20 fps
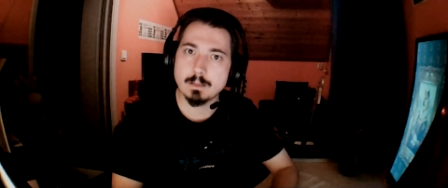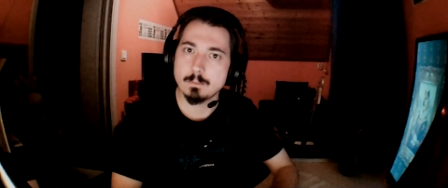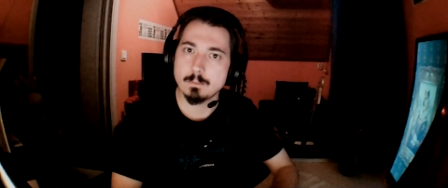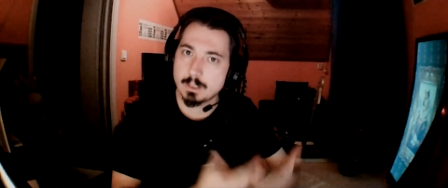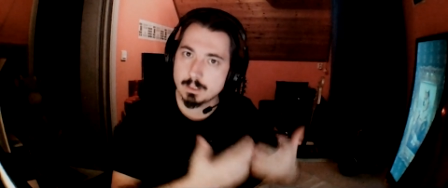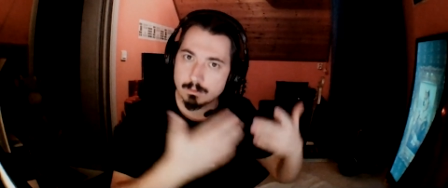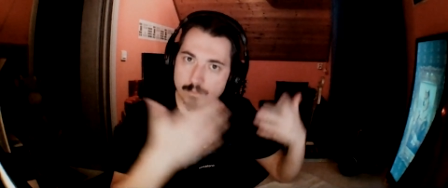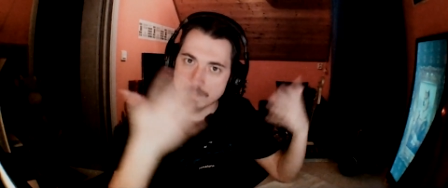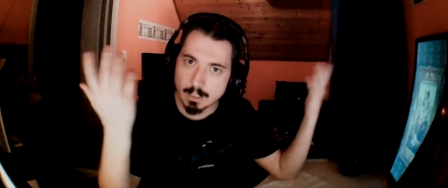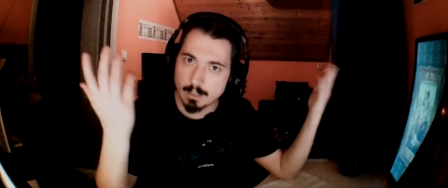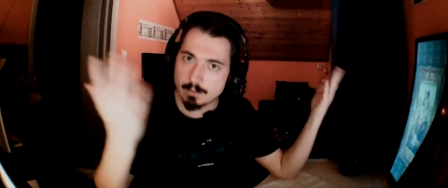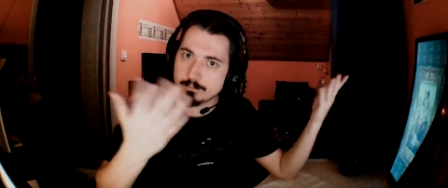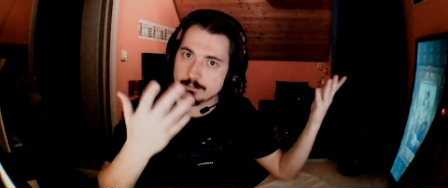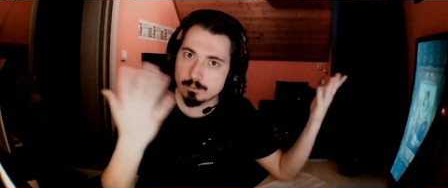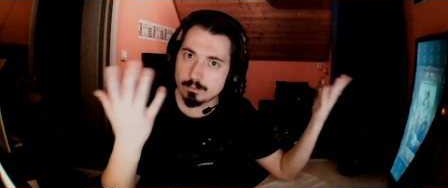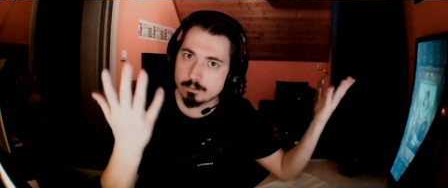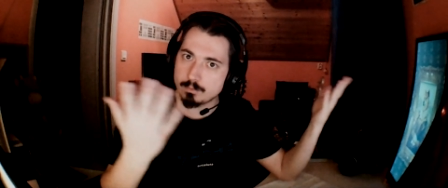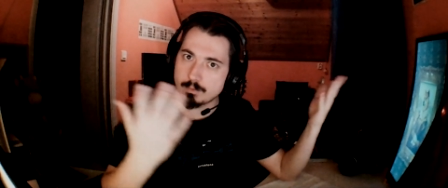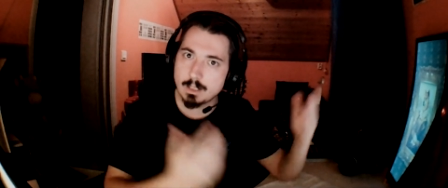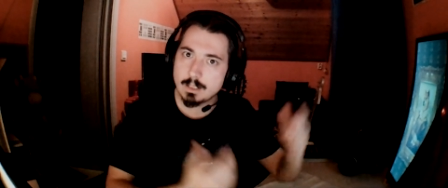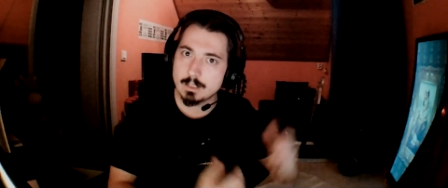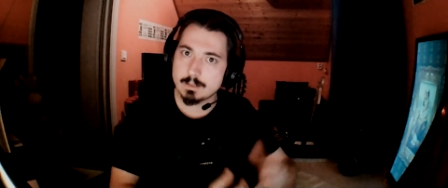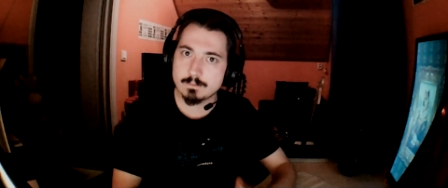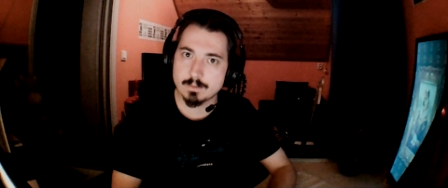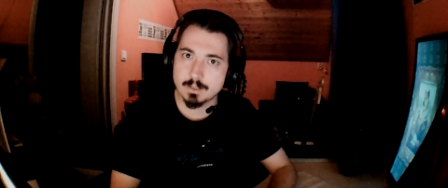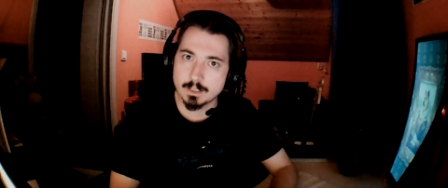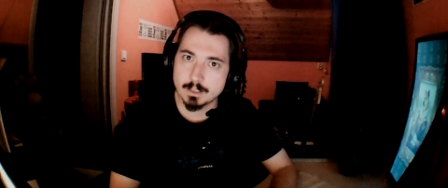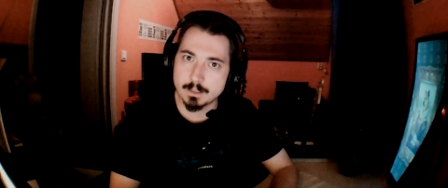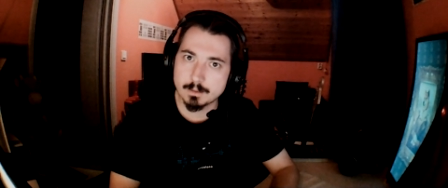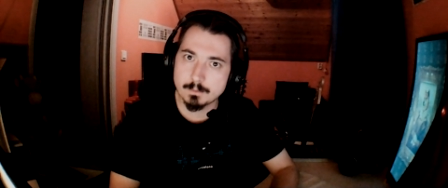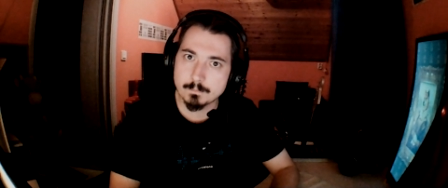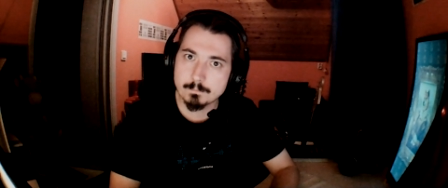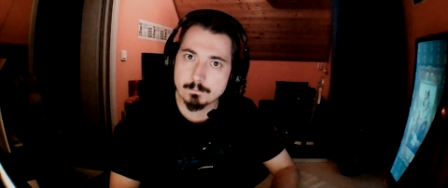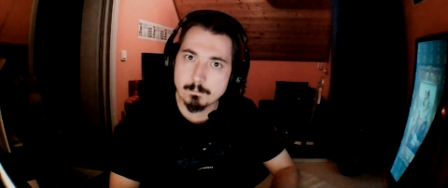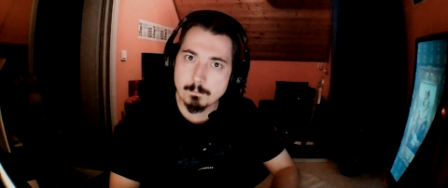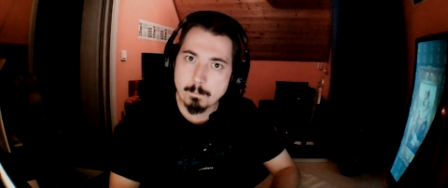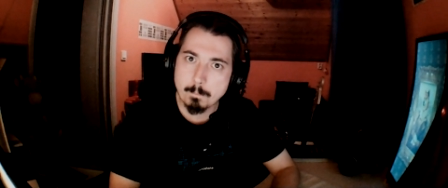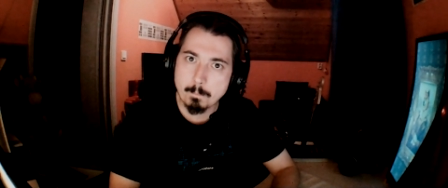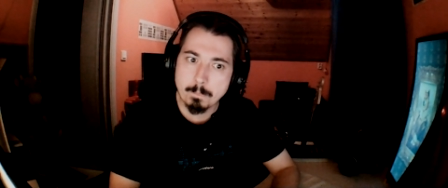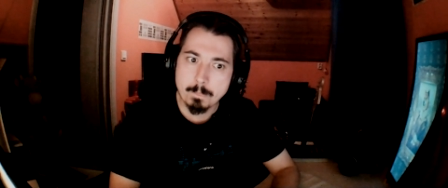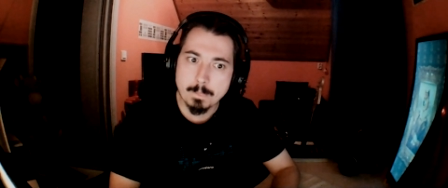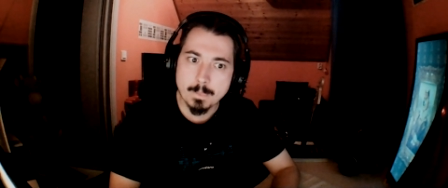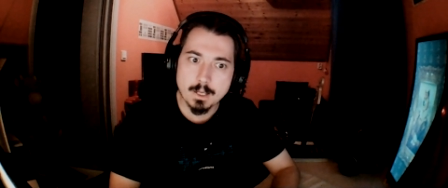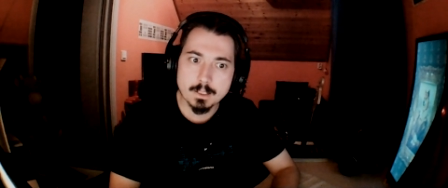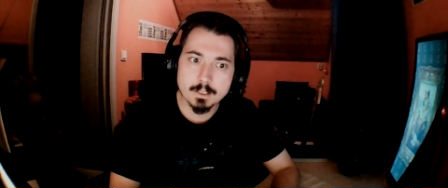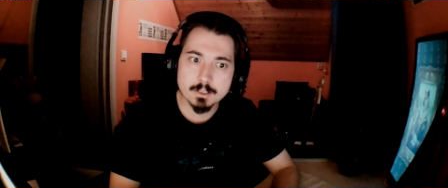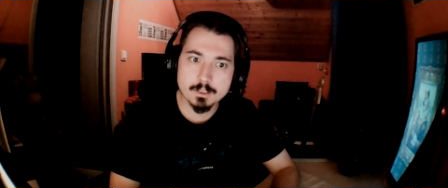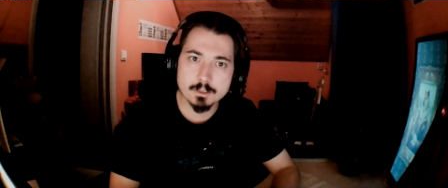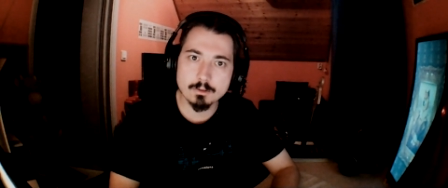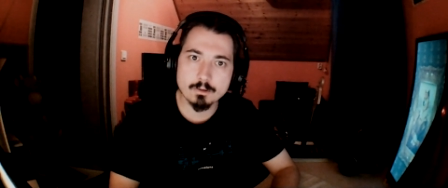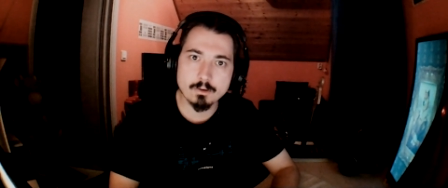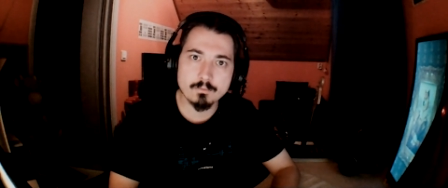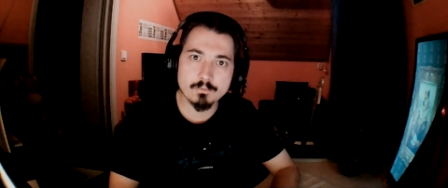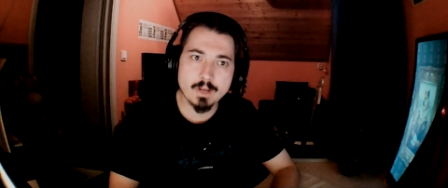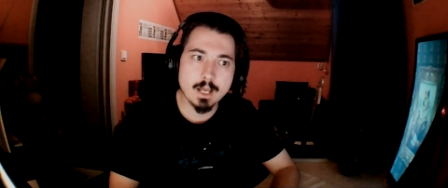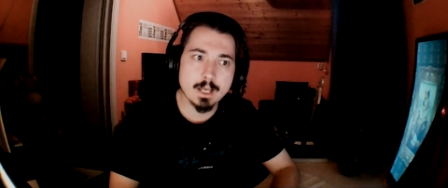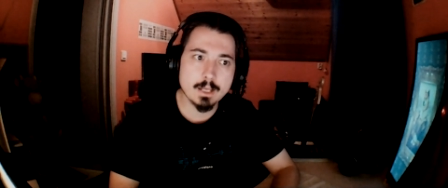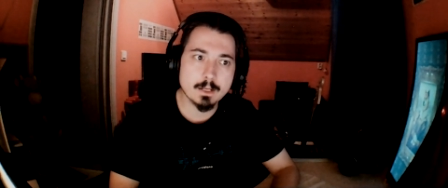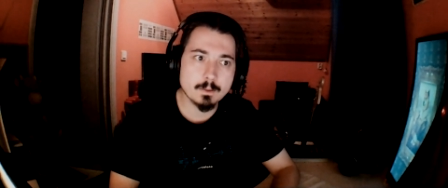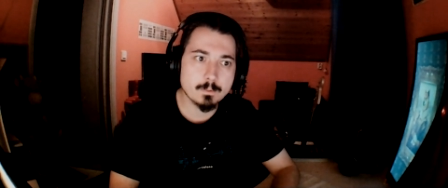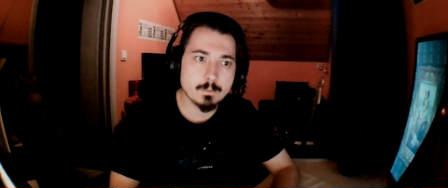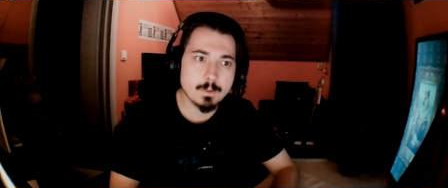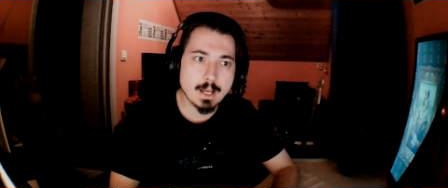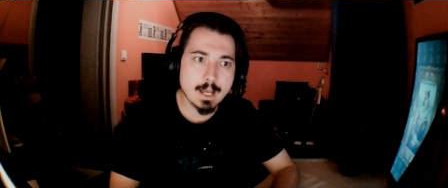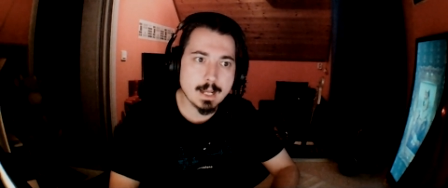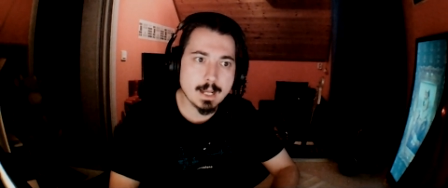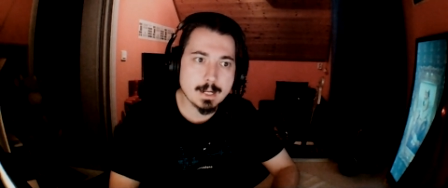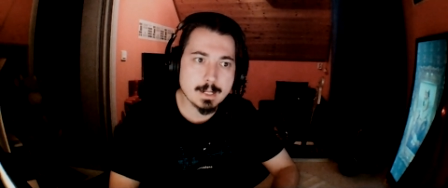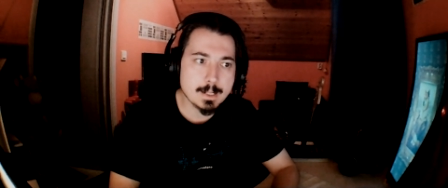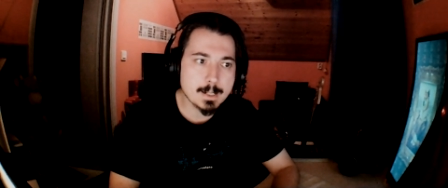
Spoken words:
We don't have to do anything. It's sort of like when